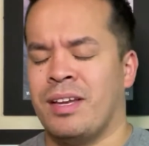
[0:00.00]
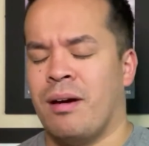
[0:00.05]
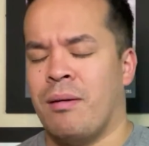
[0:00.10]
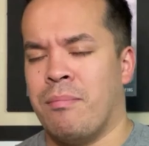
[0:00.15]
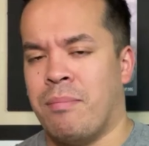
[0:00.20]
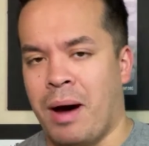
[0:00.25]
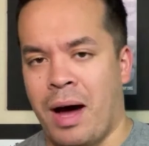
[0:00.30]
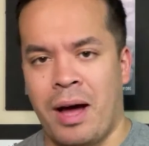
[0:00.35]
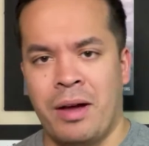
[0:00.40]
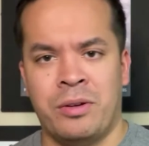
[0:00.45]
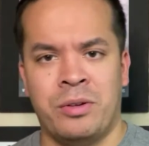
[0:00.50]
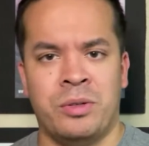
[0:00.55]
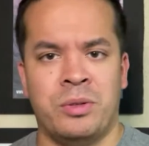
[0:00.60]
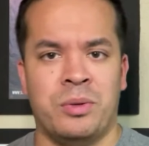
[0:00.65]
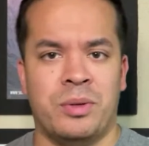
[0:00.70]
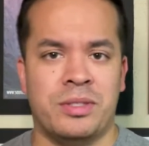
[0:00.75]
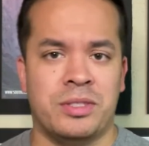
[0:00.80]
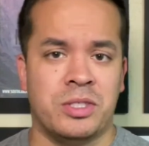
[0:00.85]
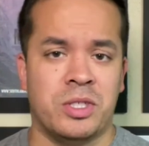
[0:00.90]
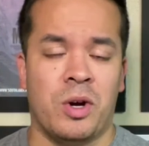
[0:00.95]

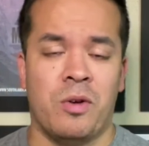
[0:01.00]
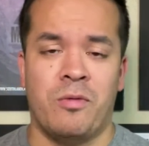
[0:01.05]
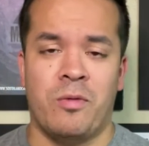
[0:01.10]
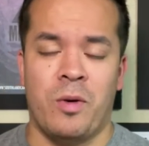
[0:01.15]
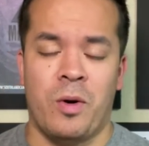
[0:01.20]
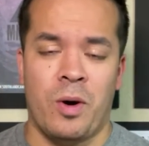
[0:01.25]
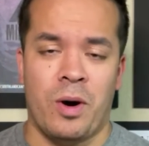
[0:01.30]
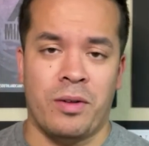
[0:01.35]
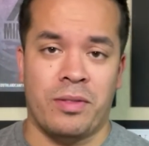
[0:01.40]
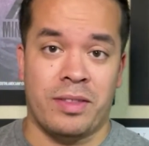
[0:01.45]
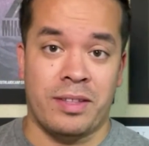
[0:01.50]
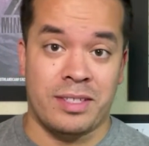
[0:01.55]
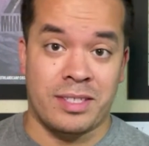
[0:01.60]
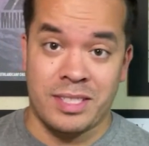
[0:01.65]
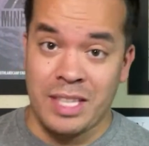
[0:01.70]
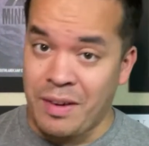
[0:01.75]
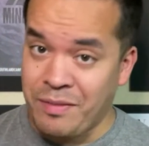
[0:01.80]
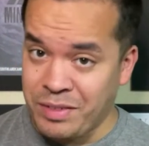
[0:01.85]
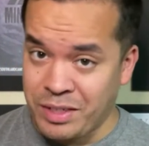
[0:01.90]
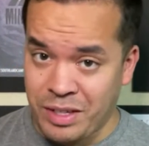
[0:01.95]
Abihu, and so forth, and
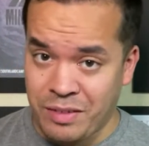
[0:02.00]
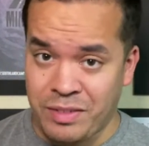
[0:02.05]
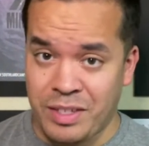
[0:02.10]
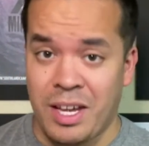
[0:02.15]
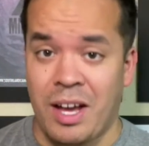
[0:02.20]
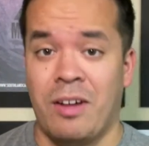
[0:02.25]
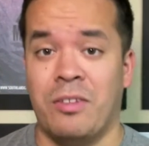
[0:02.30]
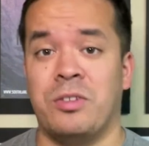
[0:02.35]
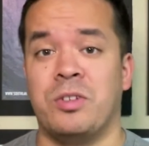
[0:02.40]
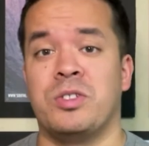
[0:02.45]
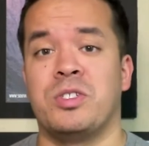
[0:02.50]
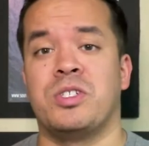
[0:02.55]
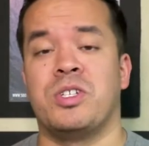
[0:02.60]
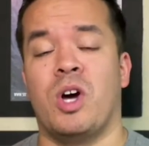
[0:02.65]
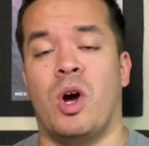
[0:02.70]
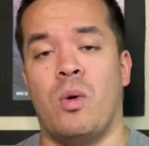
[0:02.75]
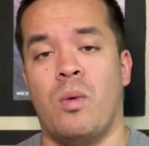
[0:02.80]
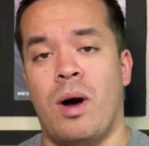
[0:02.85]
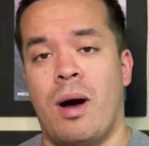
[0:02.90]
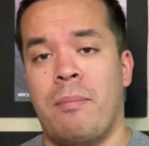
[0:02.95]
70 of the elders
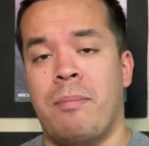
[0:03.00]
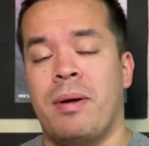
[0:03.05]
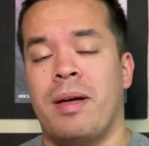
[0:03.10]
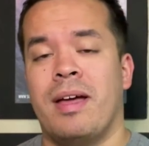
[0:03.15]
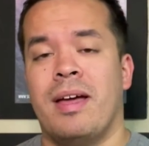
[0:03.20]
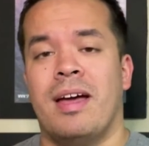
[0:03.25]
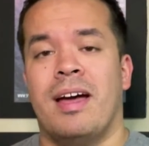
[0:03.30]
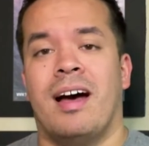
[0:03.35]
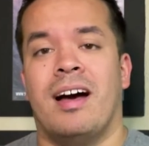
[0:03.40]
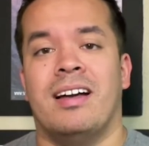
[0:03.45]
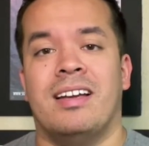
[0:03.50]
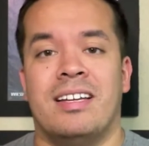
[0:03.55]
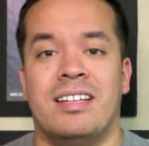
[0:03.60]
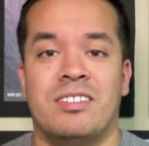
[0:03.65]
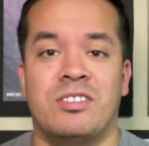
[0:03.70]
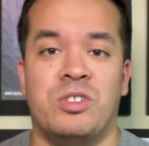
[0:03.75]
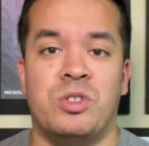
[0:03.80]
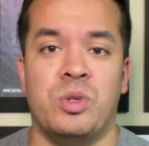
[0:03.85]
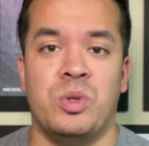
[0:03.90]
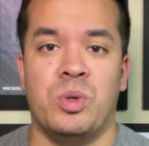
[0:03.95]
go up uh,
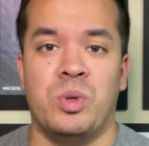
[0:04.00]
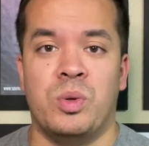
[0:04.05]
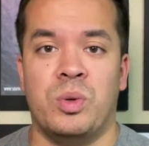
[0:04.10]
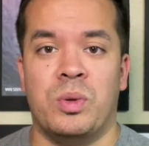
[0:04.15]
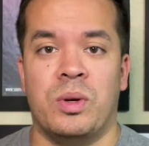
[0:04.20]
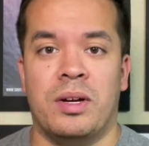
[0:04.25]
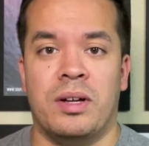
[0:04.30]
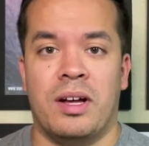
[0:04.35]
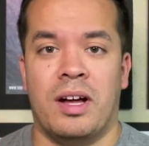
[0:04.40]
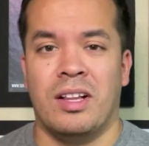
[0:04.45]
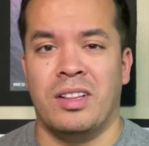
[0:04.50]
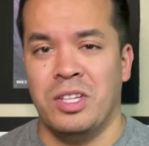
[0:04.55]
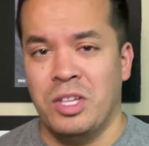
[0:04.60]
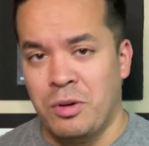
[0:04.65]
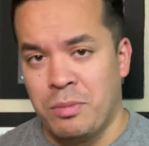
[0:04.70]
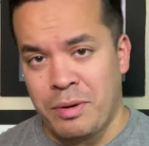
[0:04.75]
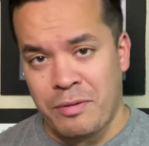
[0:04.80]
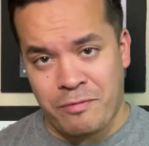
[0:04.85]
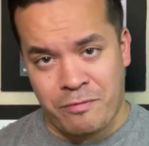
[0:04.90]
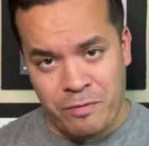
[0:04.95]
into a
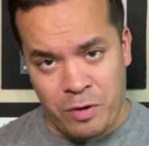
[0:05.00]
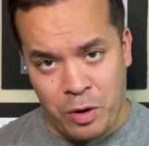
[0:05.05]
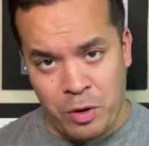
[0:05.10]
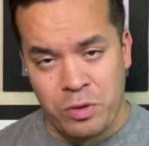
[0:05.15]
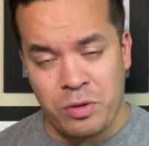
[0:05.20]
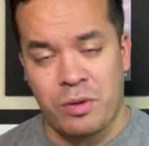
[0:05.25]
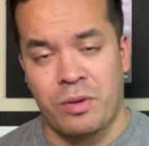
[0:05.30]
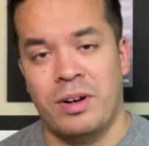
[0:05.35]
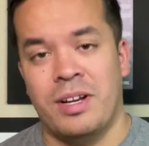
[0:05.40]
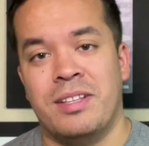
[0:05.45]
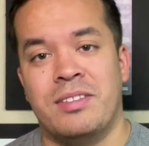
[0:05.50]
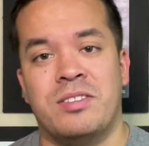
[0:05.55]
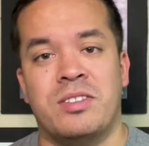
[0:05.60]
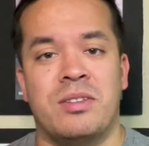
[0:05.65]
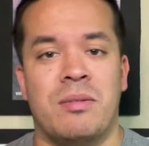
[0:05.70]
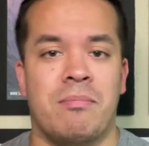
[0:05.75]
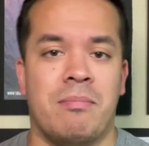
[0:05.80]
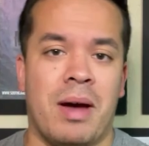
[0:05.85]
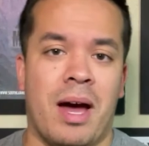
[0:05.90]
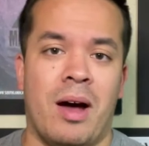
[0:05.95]
little bit further into
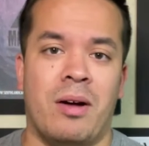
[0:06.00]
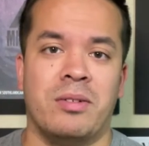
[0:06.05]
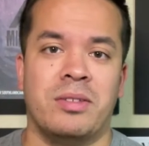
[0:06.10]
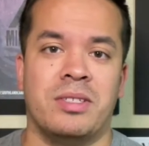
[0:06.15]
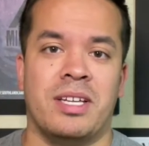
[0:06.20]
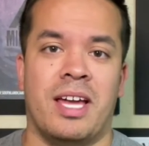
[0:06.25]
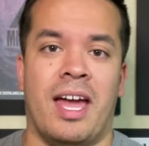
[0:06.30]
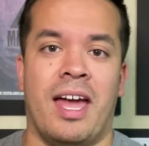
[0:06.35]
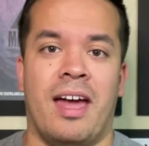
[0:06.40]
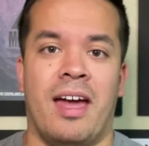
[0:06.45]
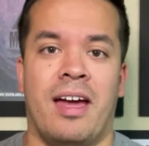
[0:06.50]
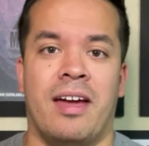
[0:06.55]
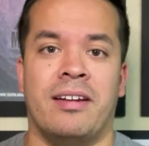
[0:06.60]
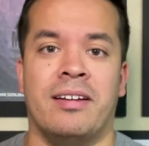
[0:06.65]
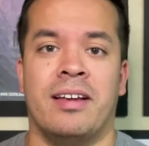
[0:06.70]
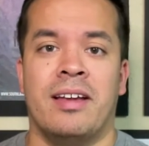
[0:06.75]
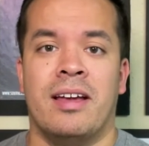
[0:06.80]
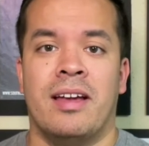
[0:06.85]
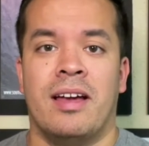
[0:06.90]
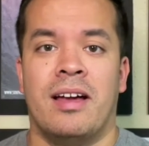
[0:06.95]
the mount, and